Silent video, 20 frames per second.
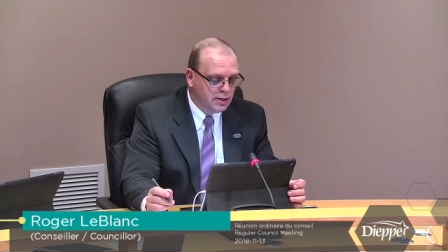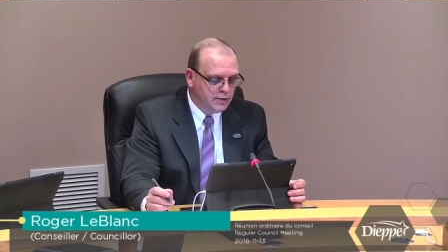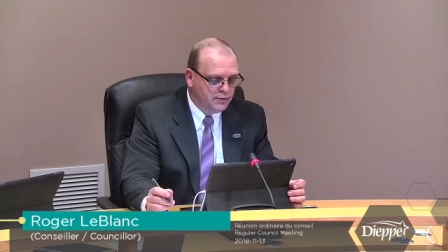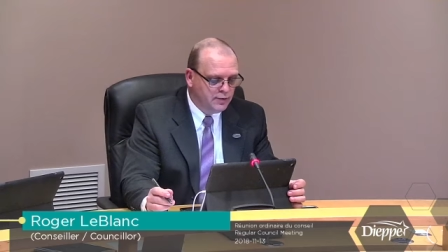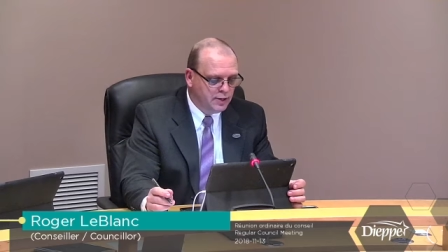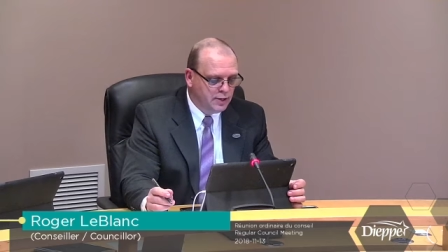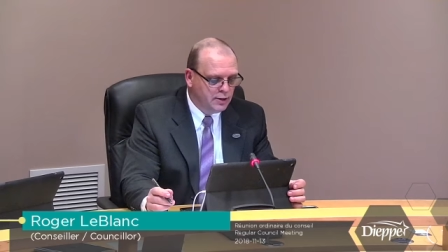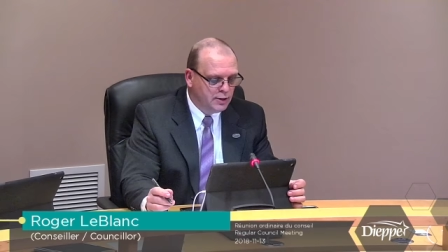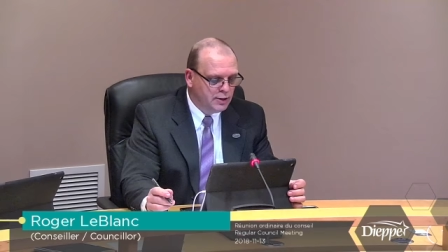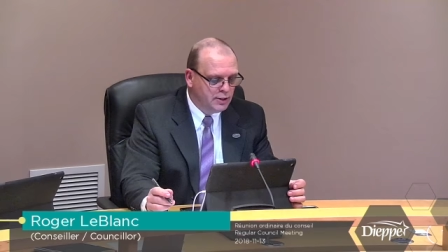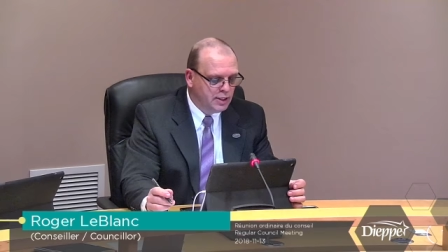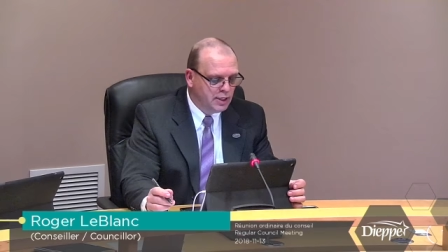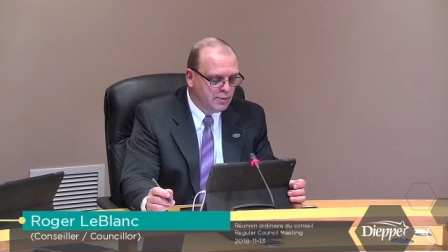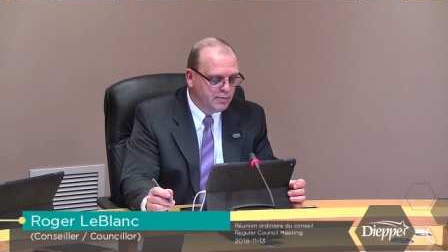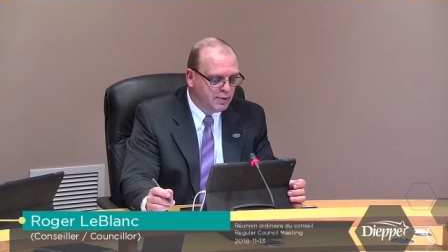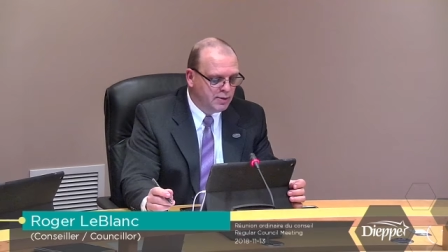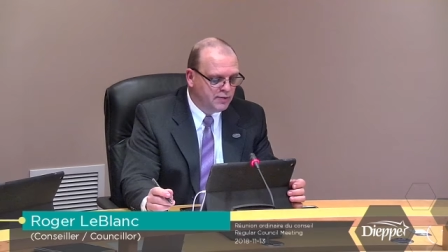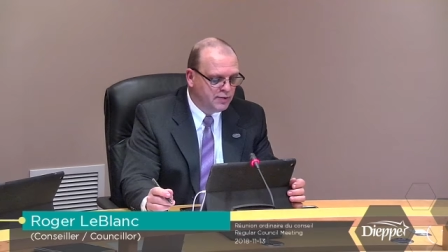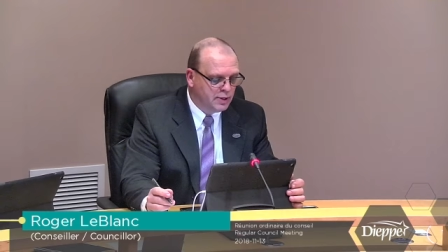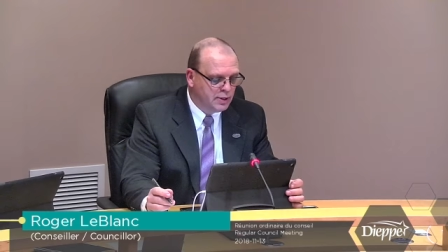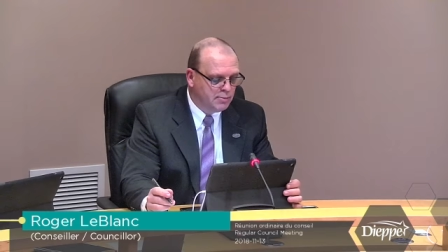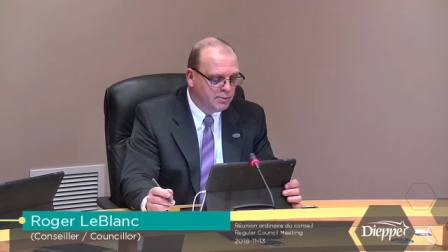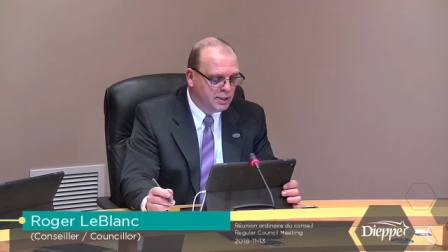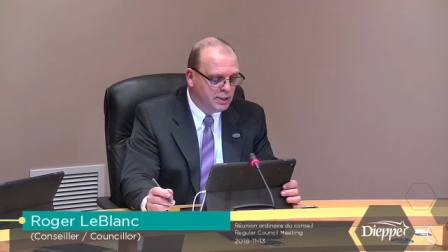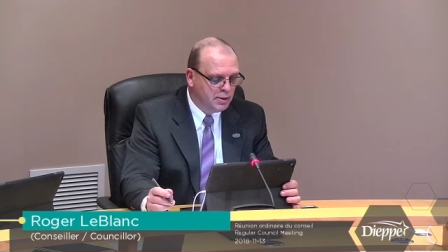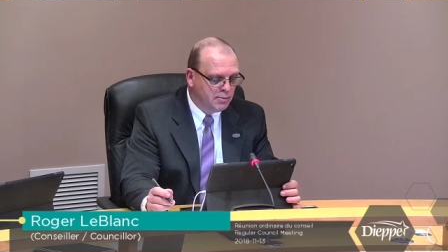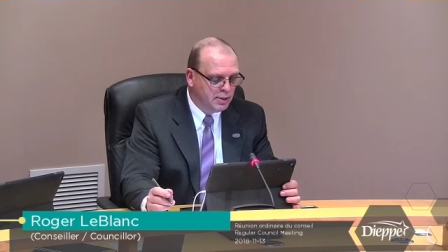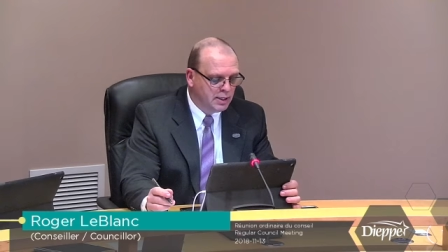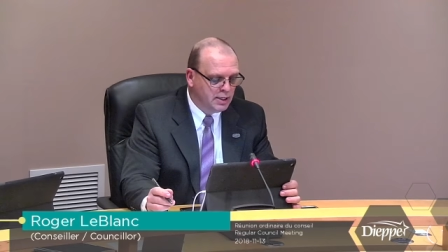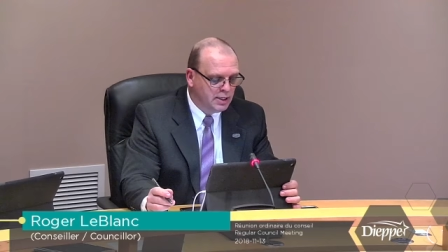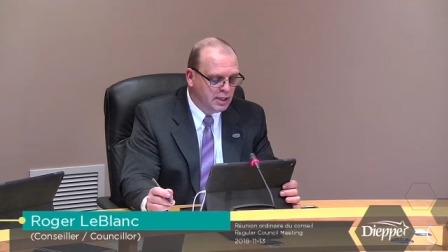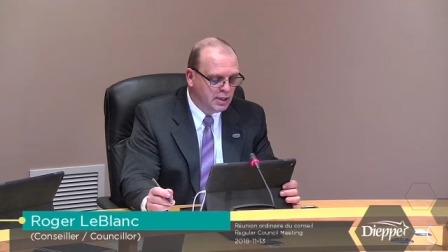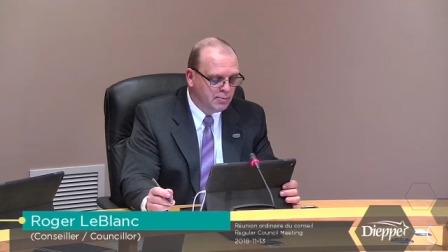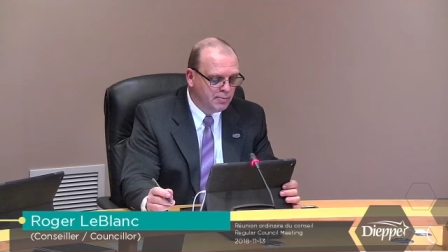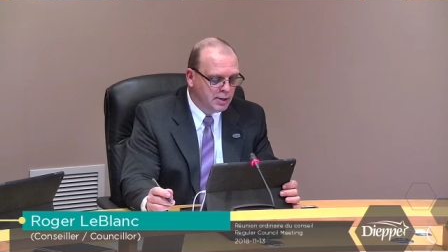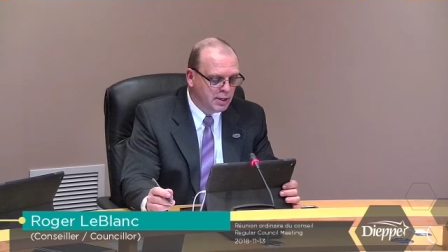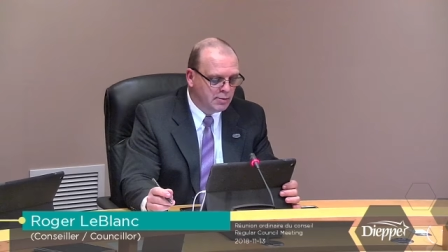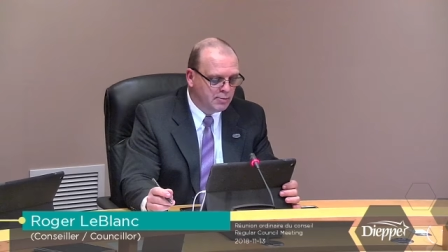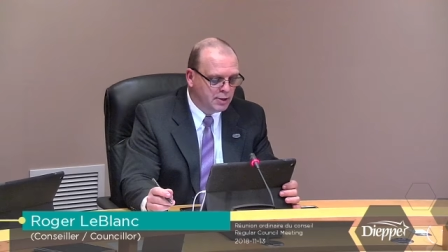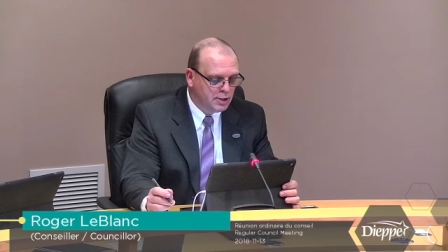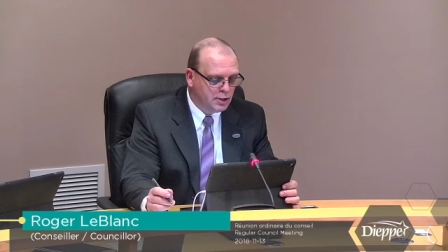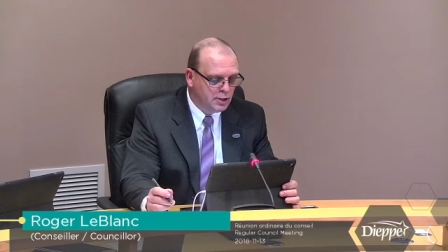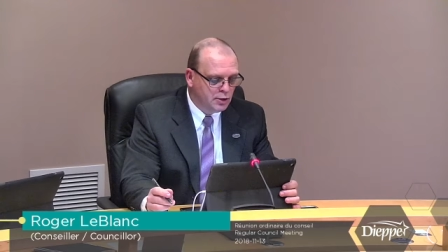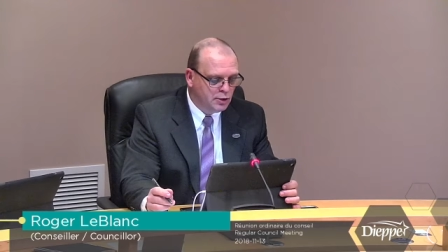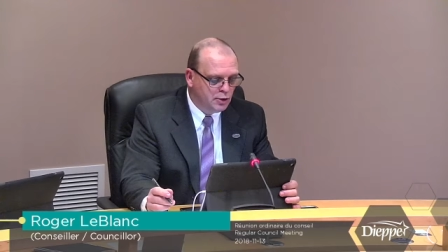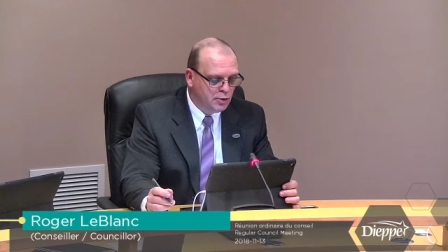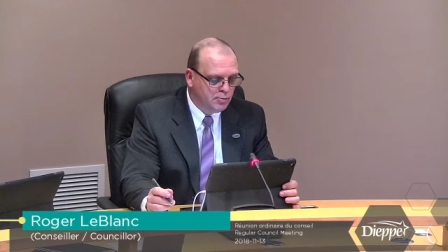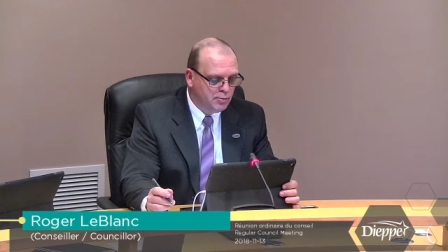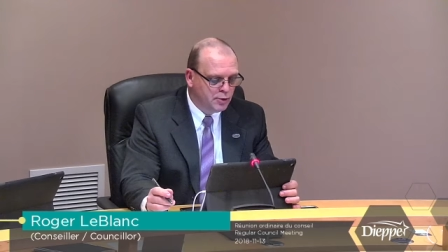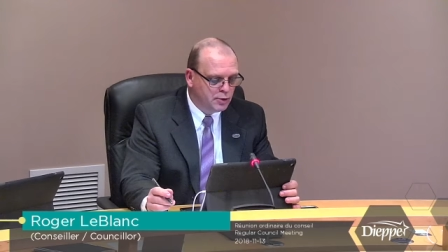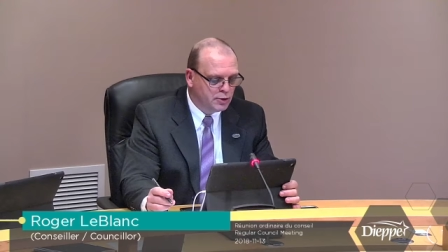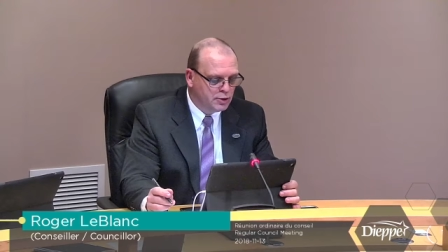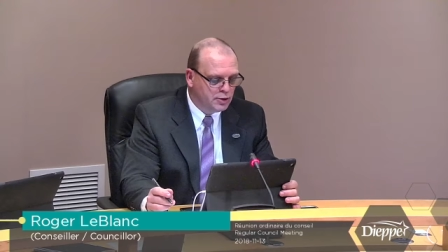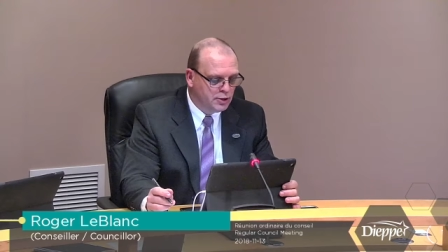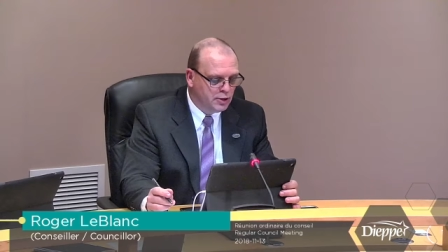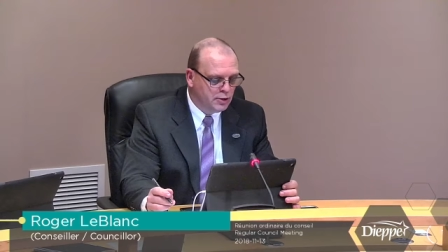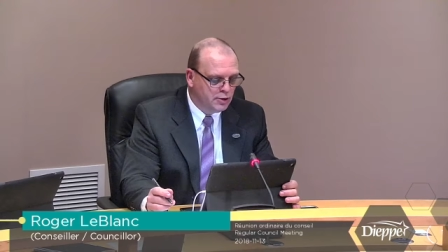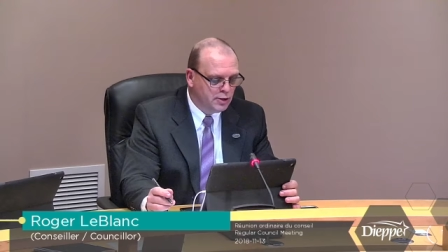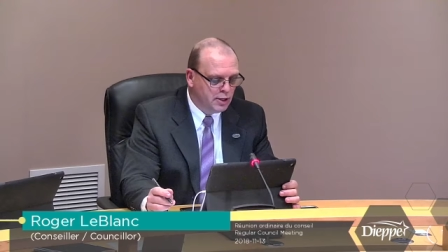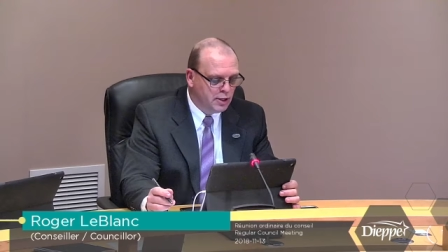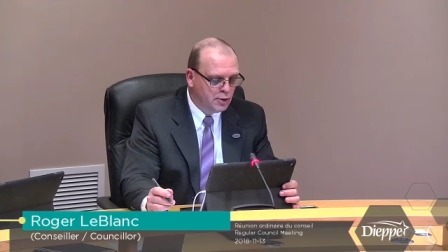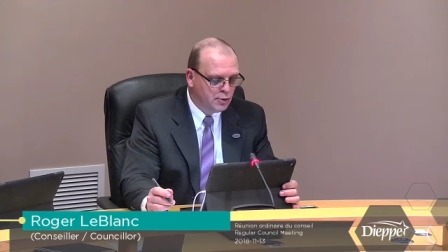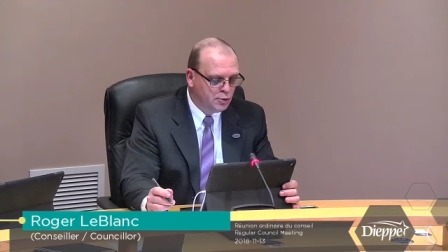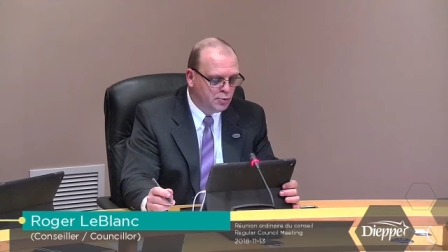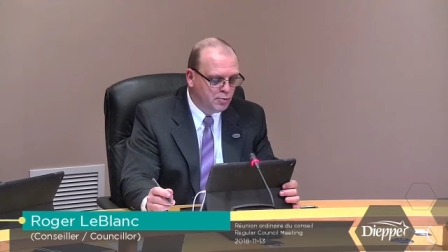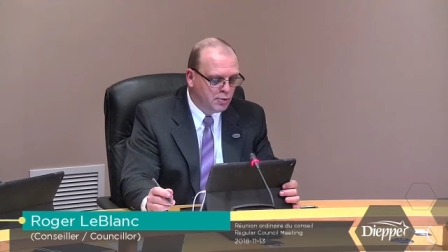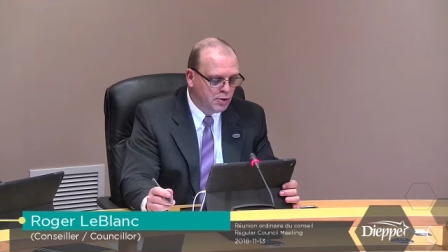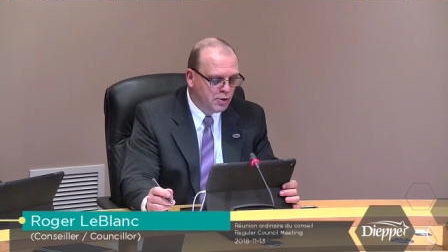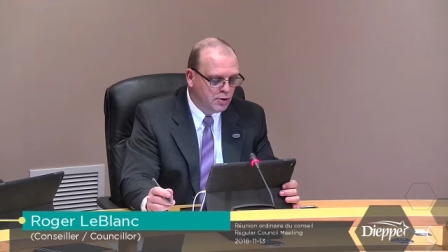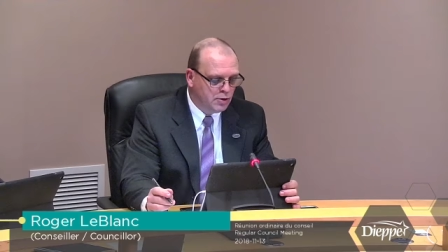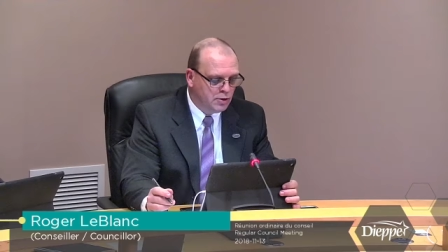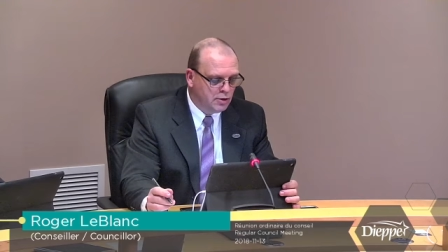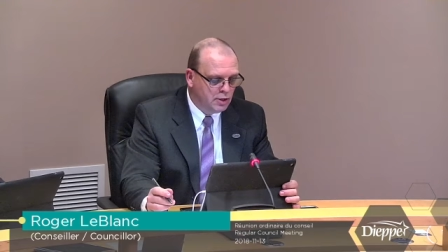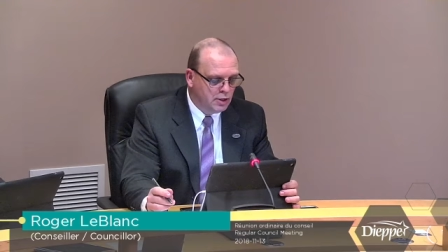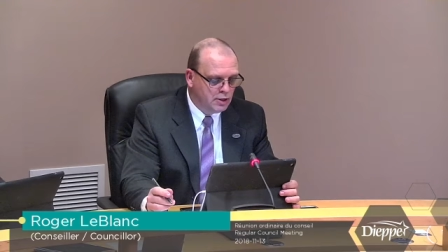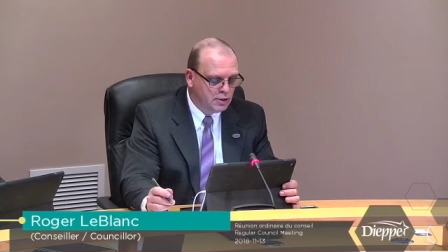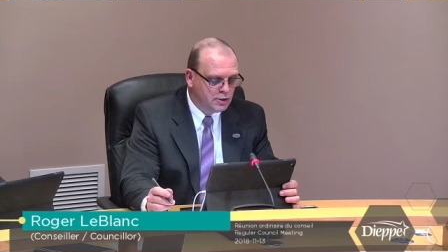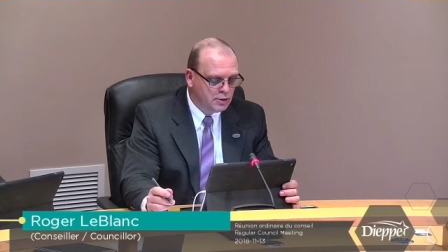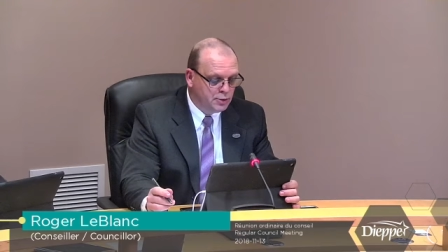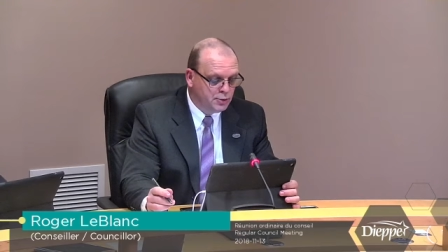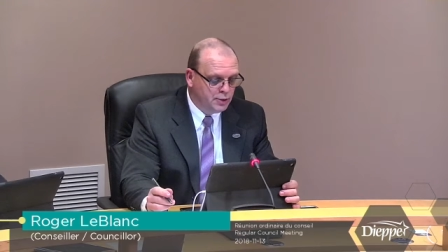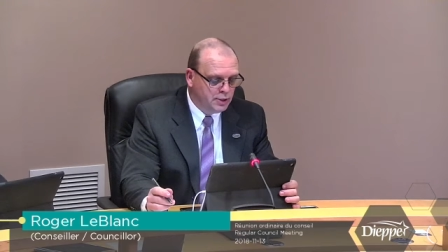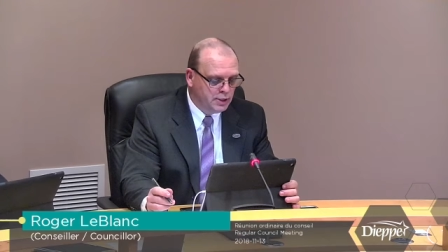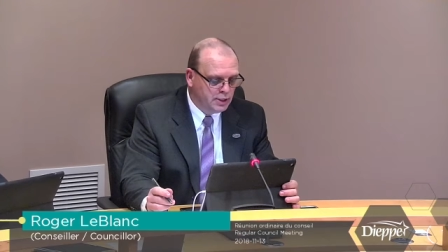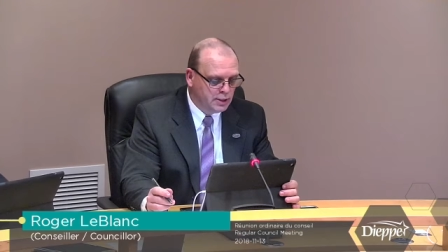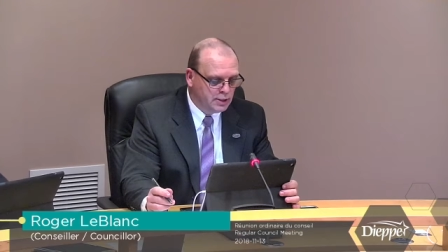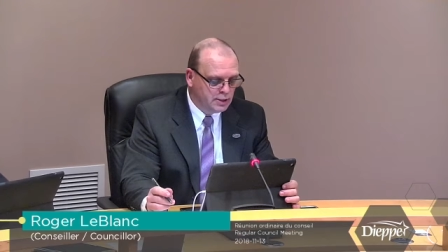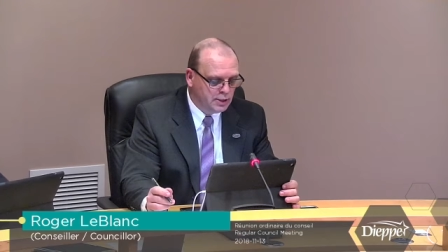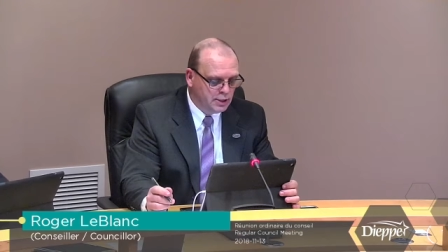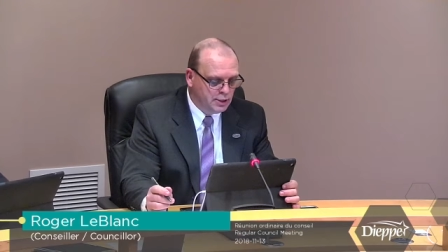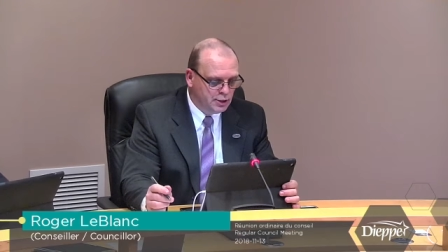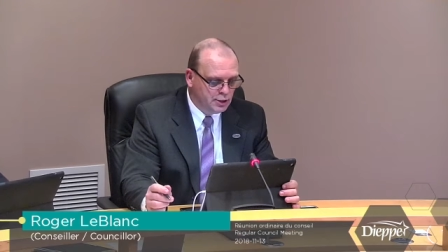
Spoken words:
bylaw authorizing the city of Dieppe to permanently close a portion of the Rue Paul Street